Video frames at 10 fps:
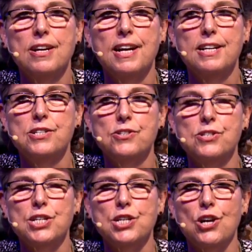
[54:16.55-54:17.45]
and to
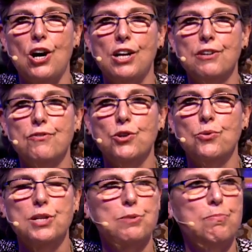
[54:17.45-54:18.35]
see all of you.
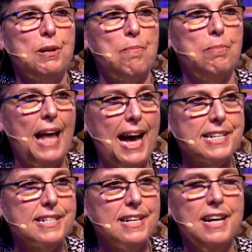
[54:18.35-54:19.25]
It's been a
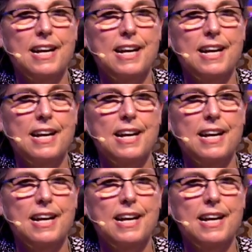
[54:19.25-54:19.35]
blast.